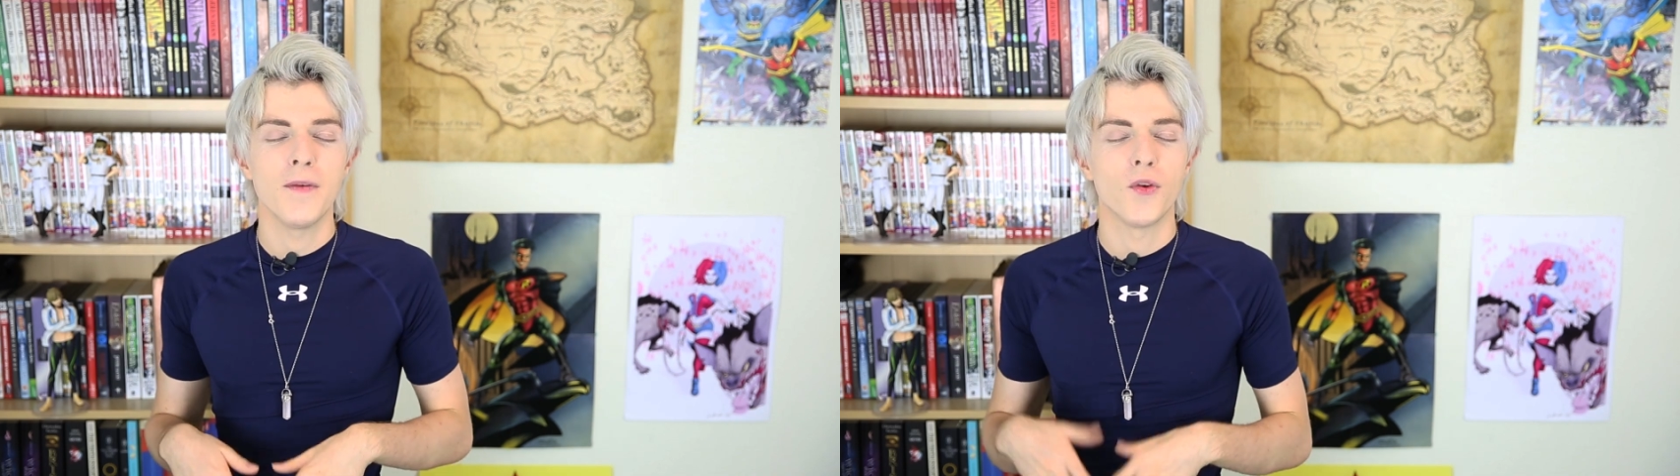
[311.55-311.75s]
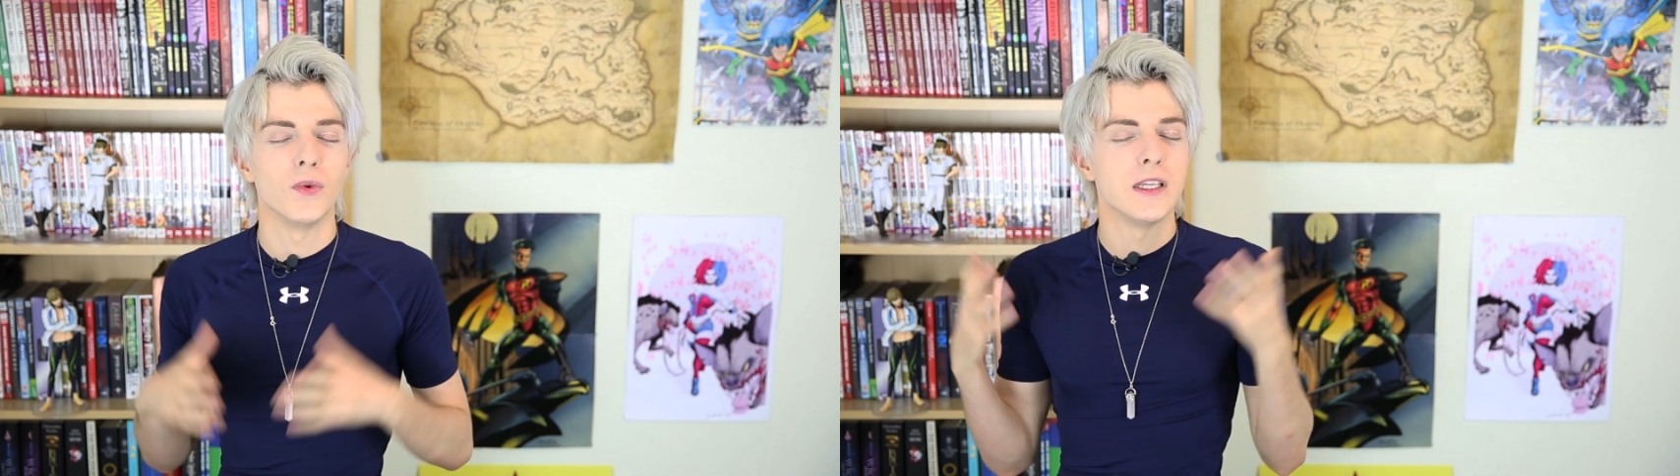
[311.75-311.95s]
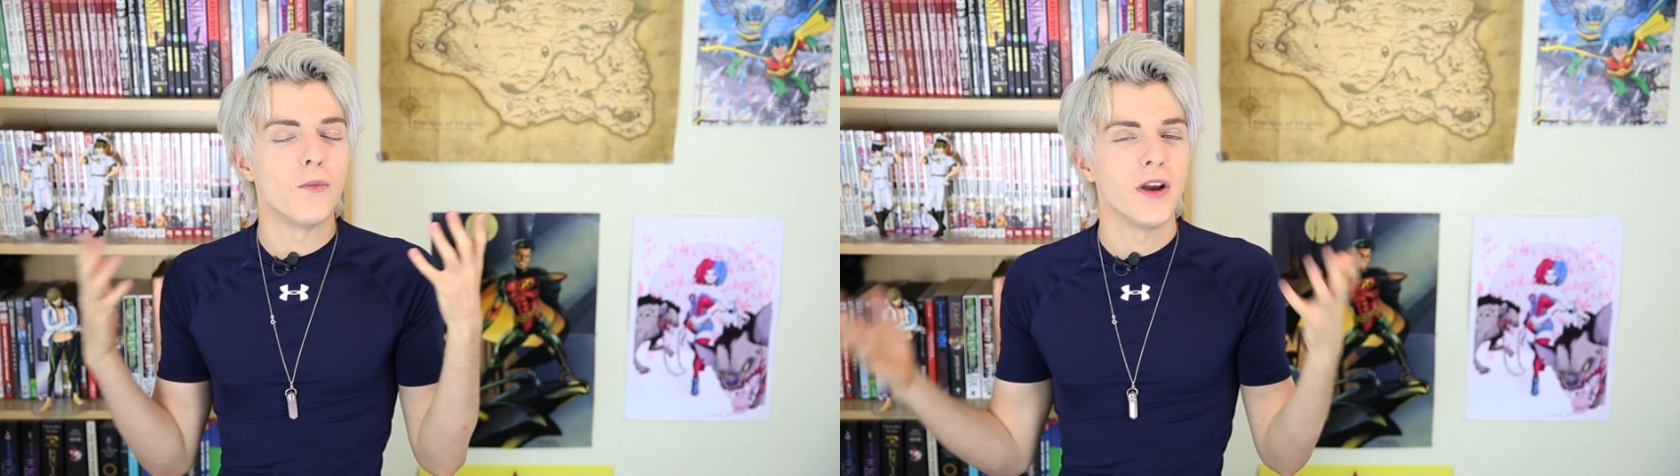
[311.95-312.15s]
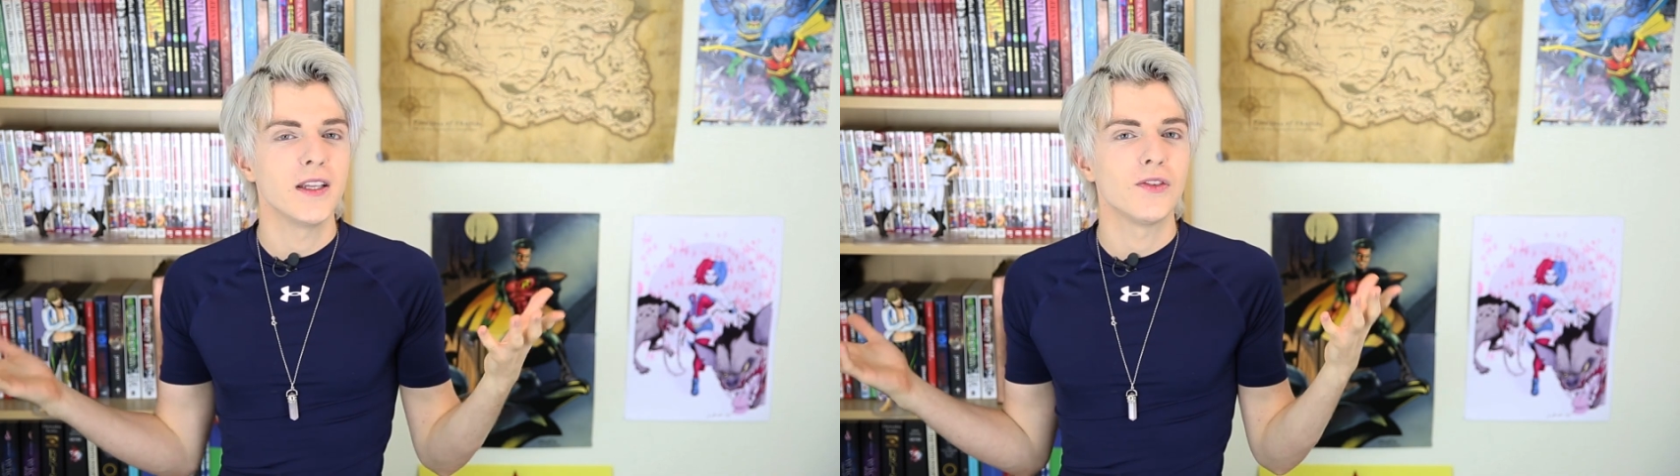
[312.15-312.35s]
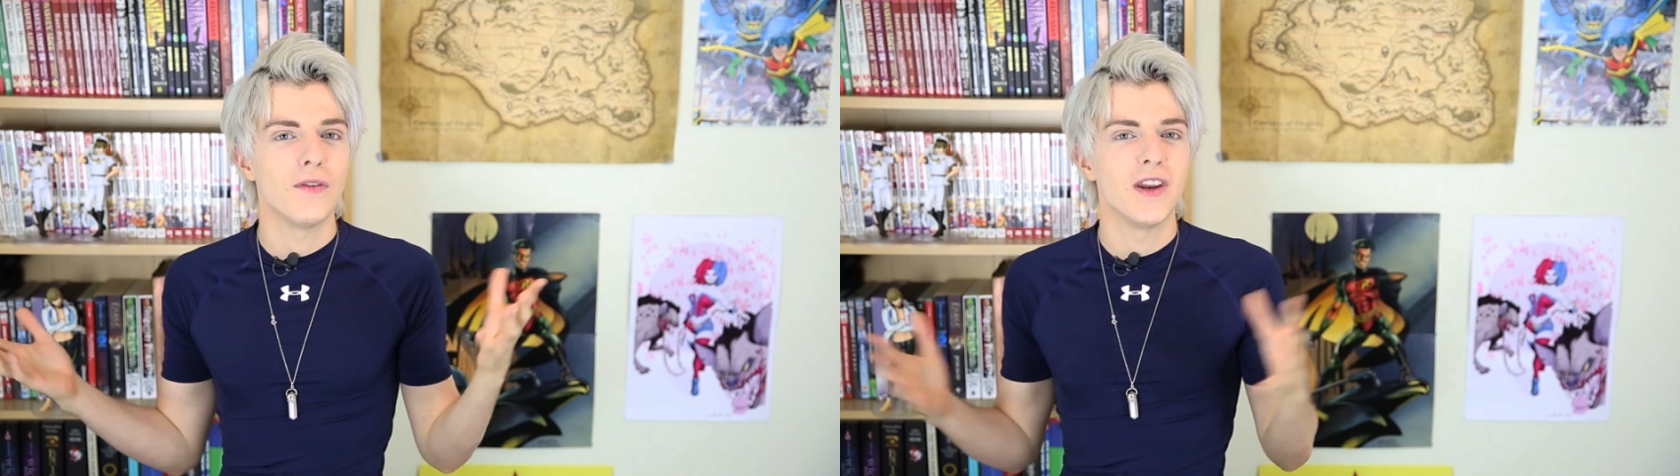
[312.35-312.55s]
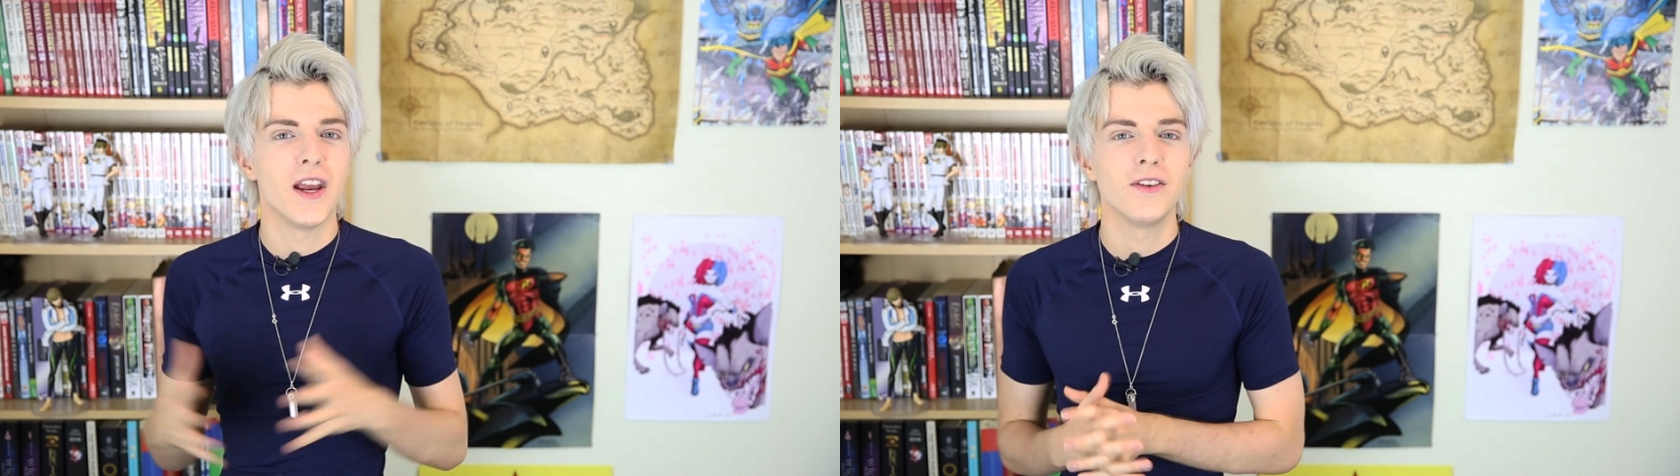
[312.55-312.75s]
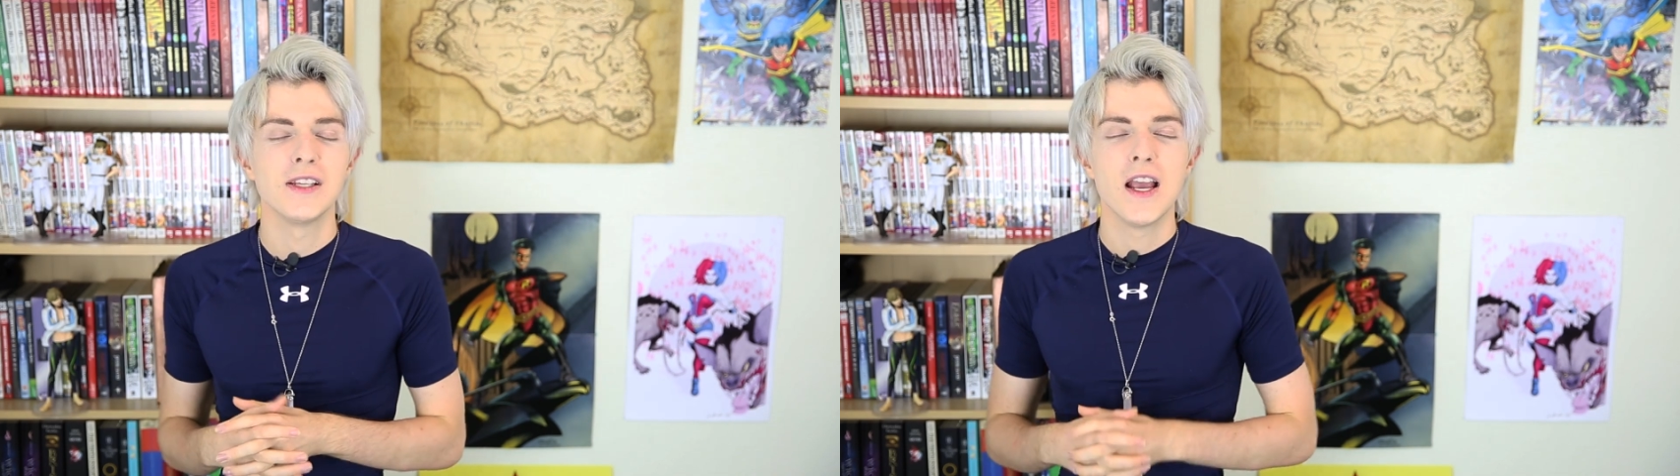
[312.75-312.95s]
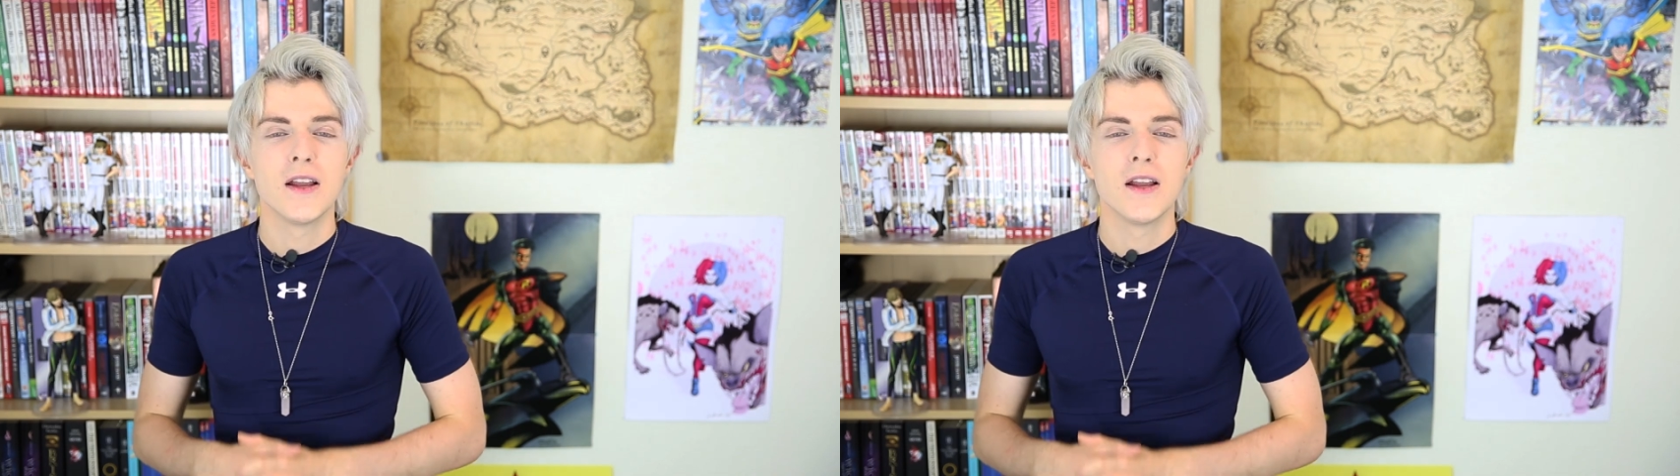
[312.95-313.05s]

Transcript: if you want to see more history videos.